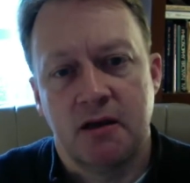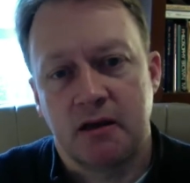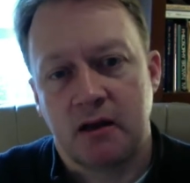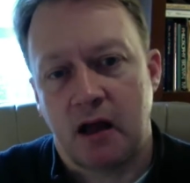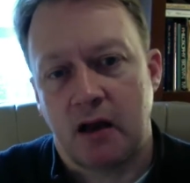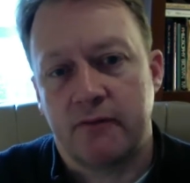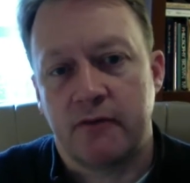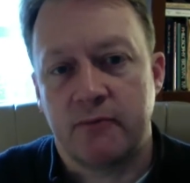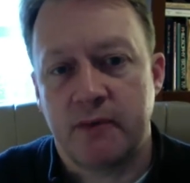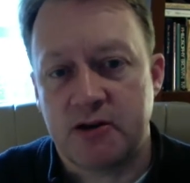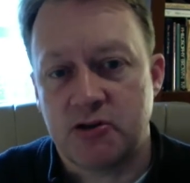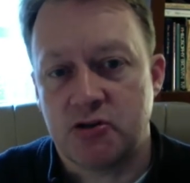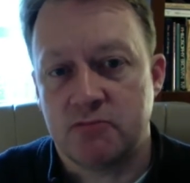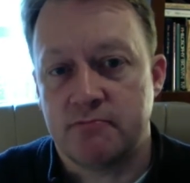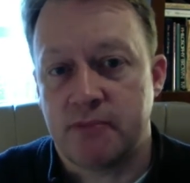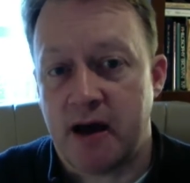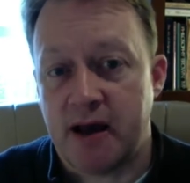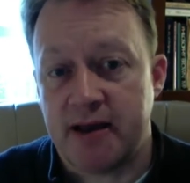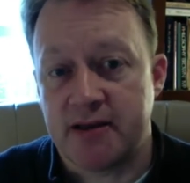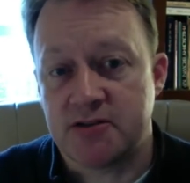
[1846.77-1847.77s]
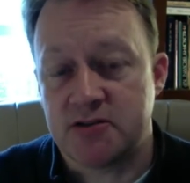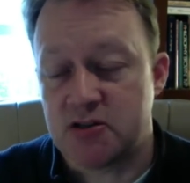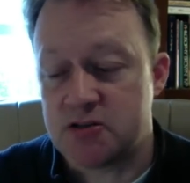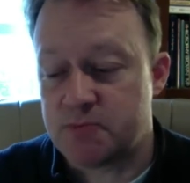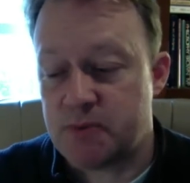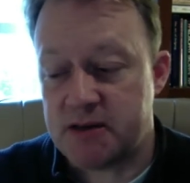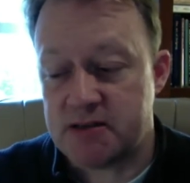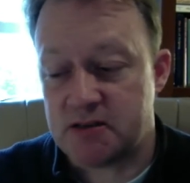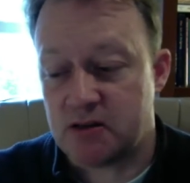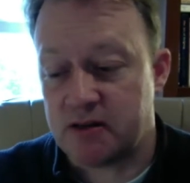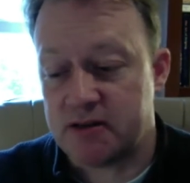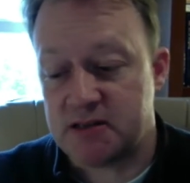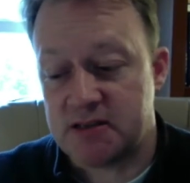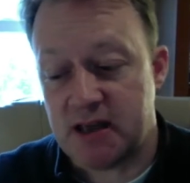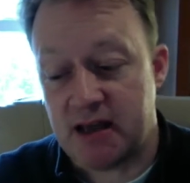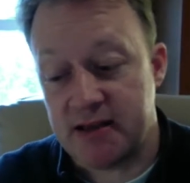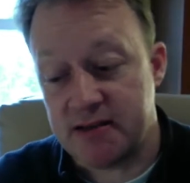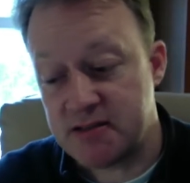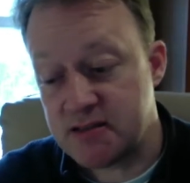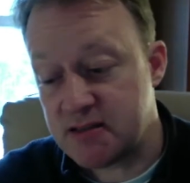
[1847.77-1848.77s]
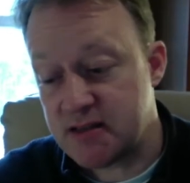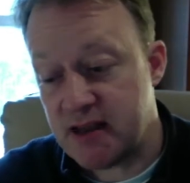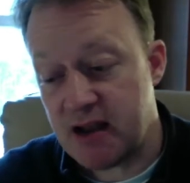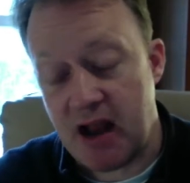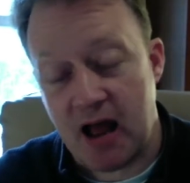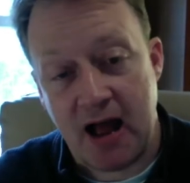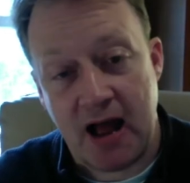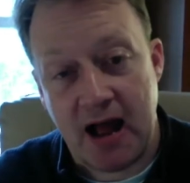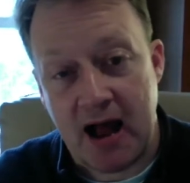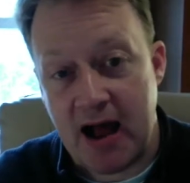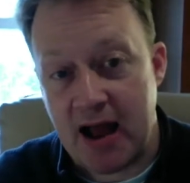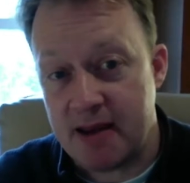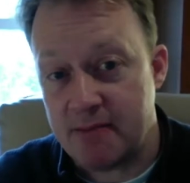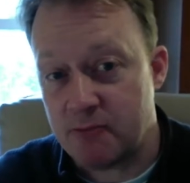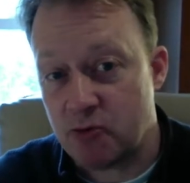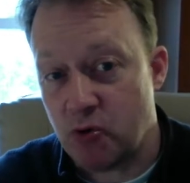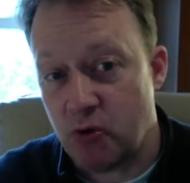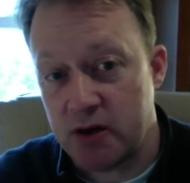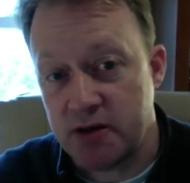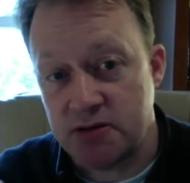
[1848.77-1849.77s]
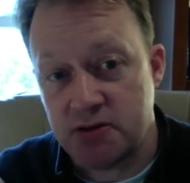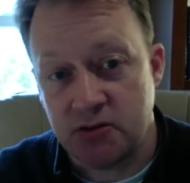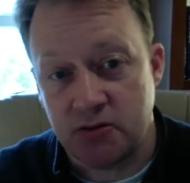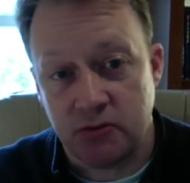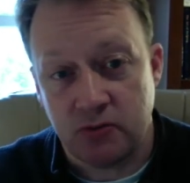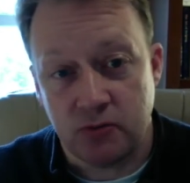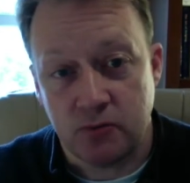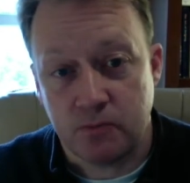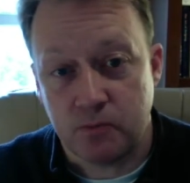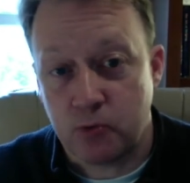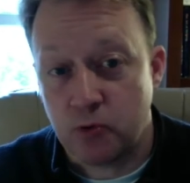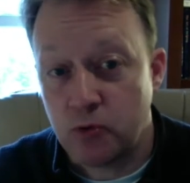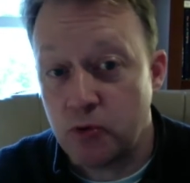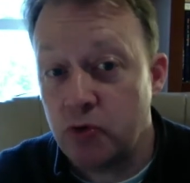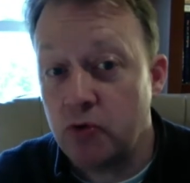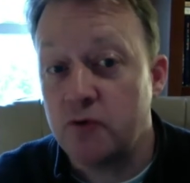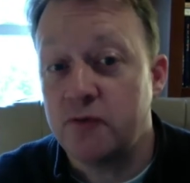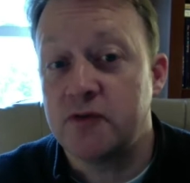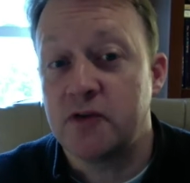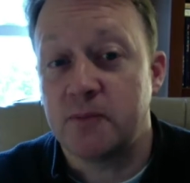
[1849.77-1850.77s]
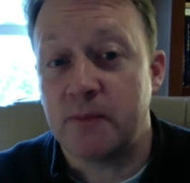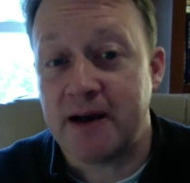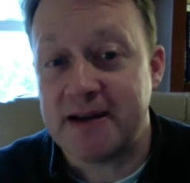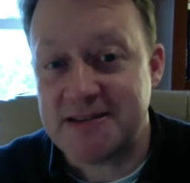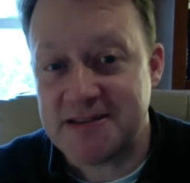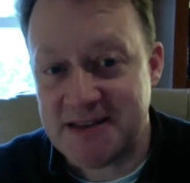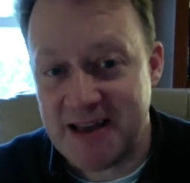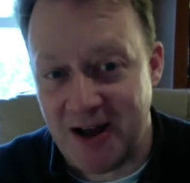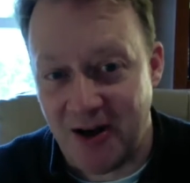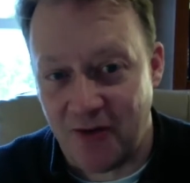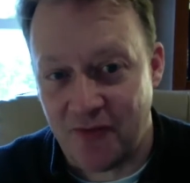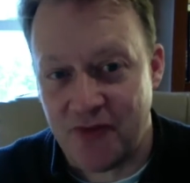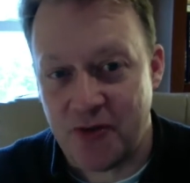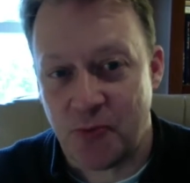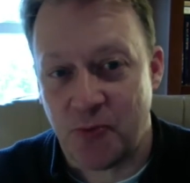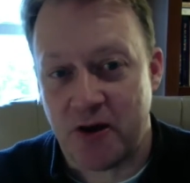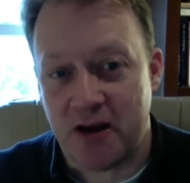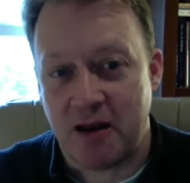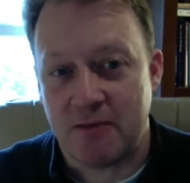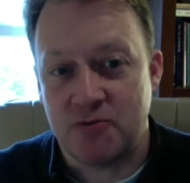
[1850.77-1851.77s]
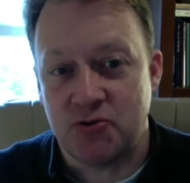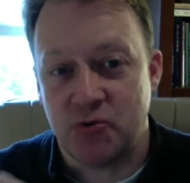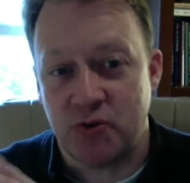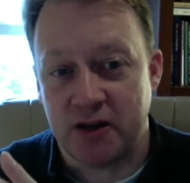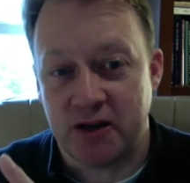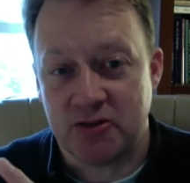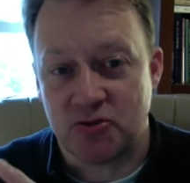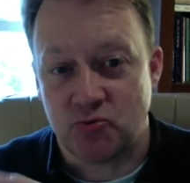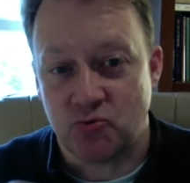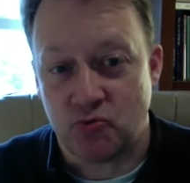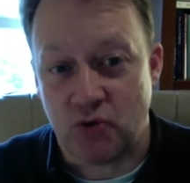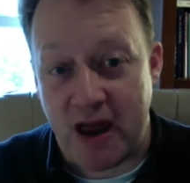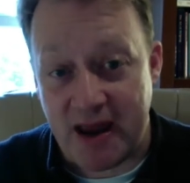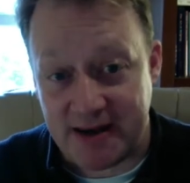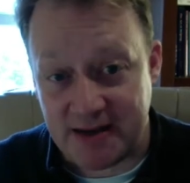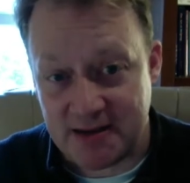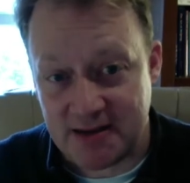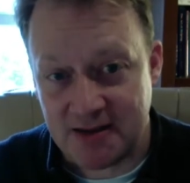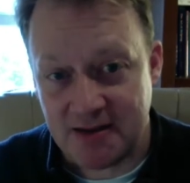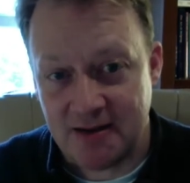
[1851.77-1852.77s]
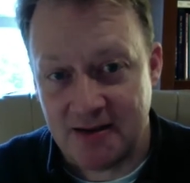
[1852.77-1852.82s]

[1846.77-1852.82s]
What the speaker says: Confirmation bias just basically says that I'm going to prove to myself that what I'm doing is right,